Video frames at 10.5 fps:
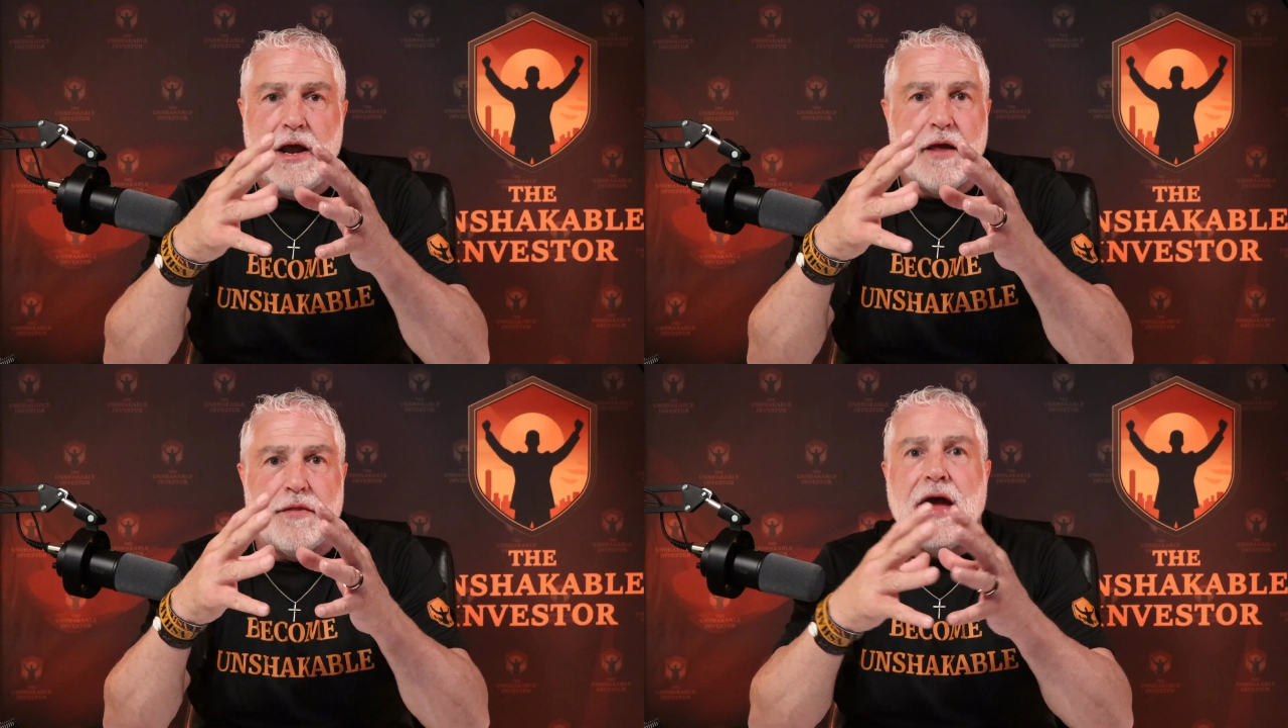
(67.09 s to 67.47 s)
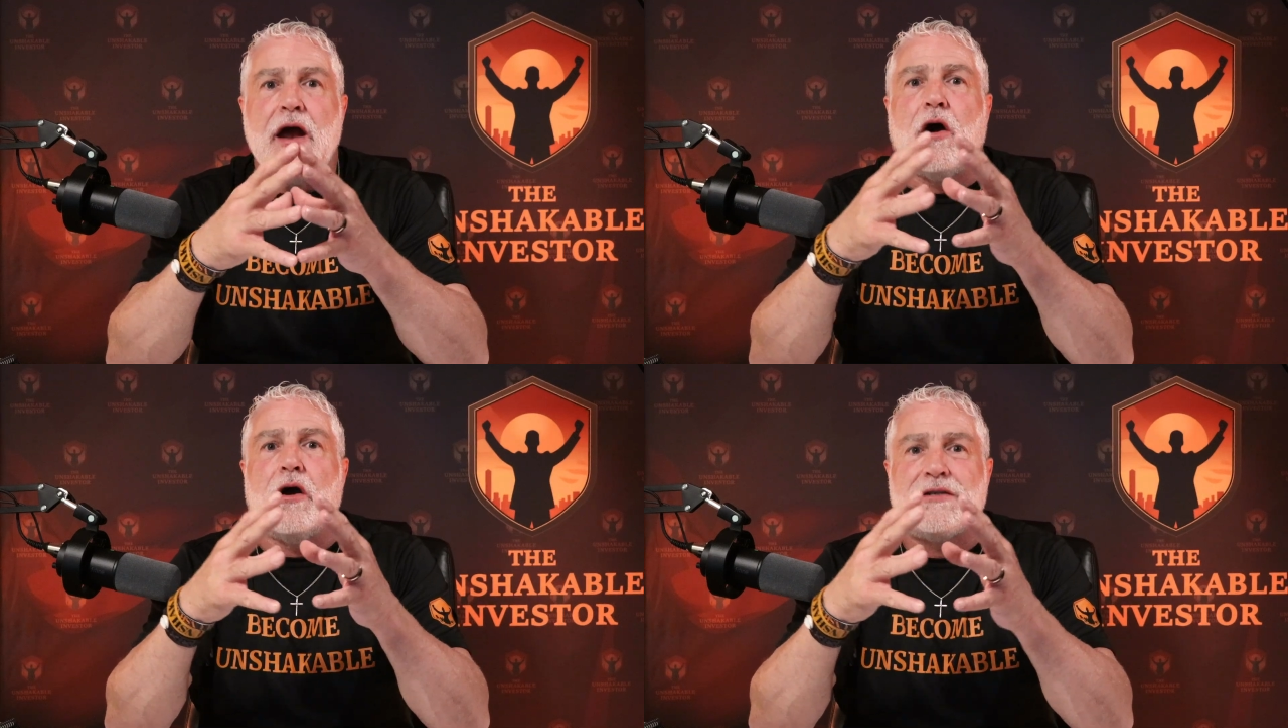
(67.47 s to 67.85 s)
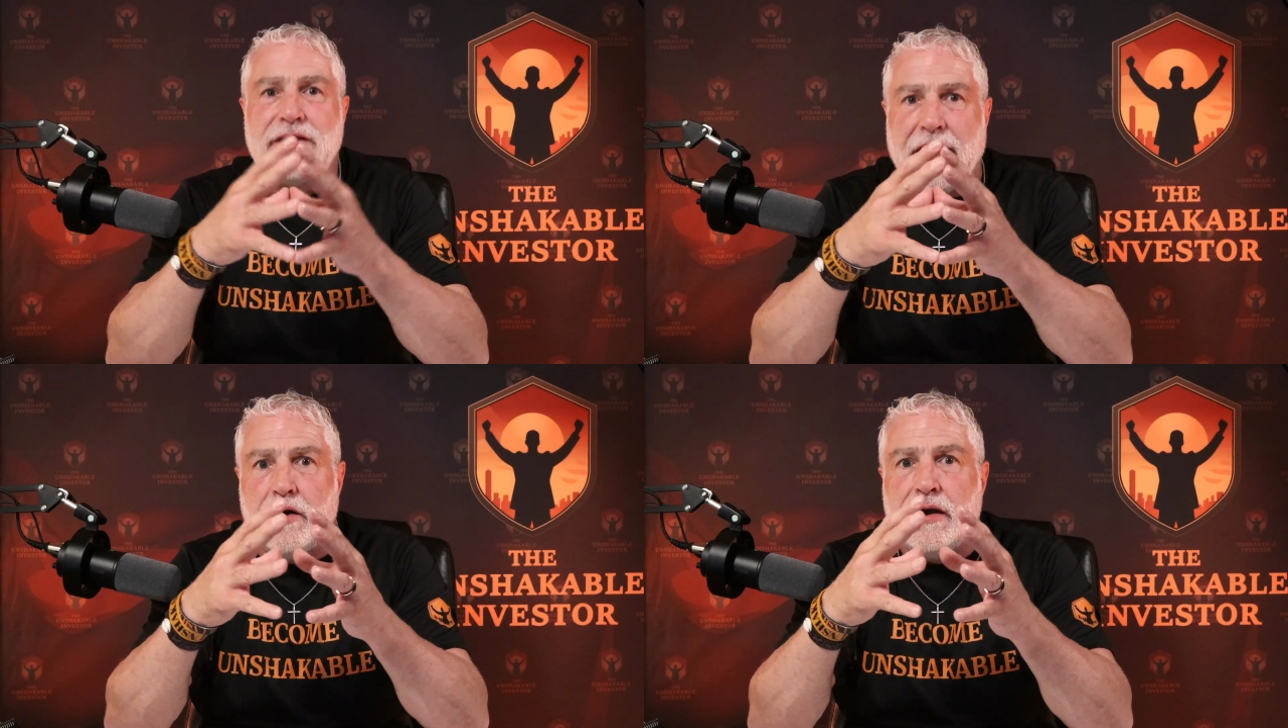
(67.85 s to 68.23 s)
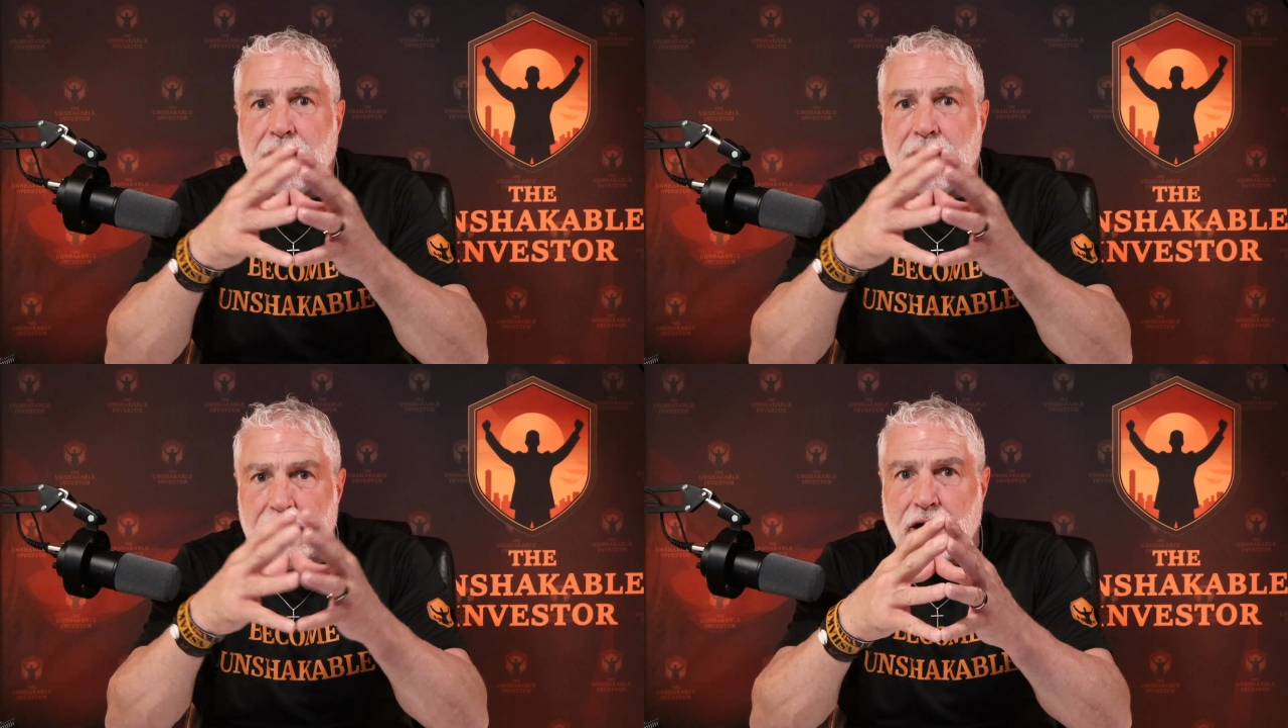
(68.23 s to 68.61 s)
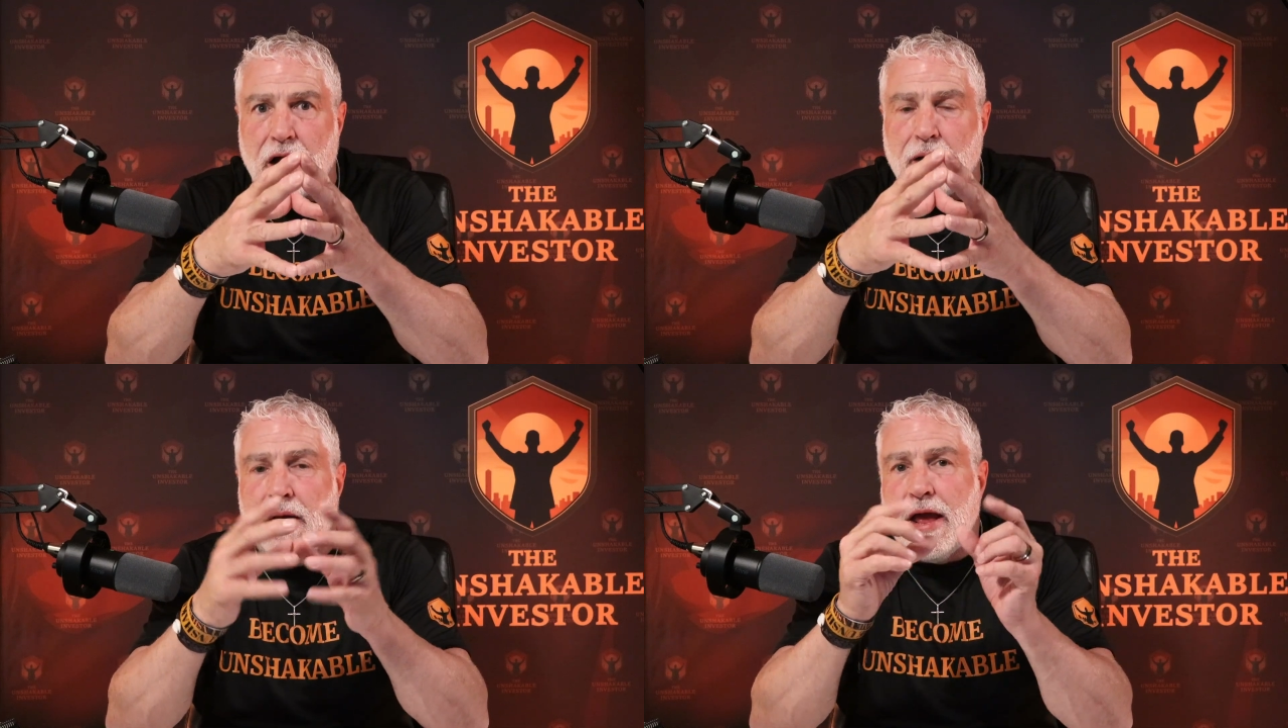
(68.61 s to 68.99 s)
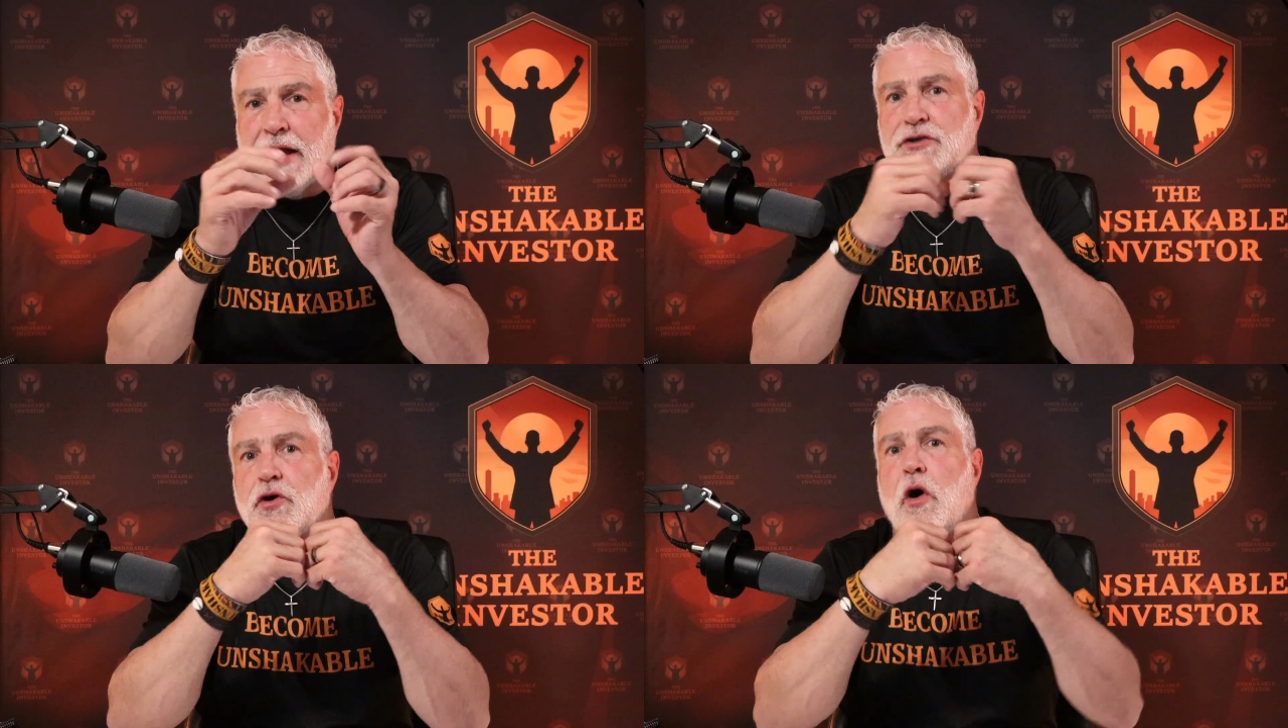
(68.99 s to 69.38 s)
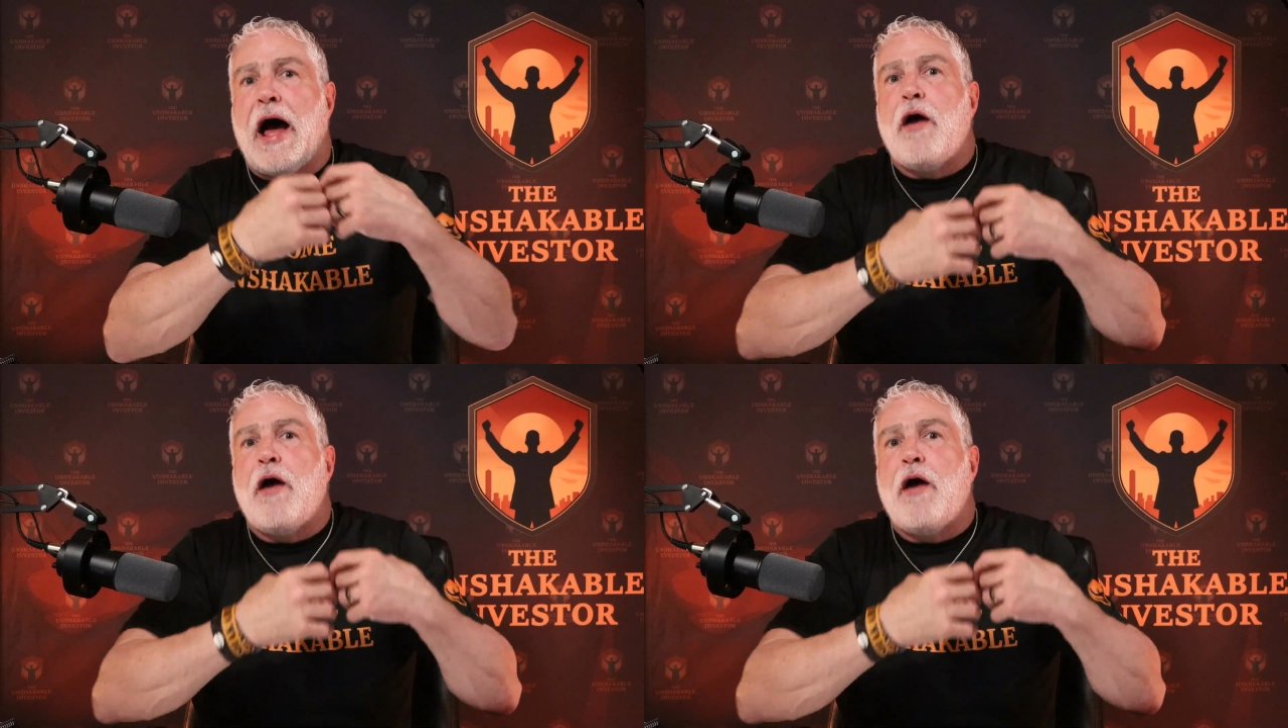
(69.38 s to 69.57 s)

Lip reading: They are tearing it up. And so I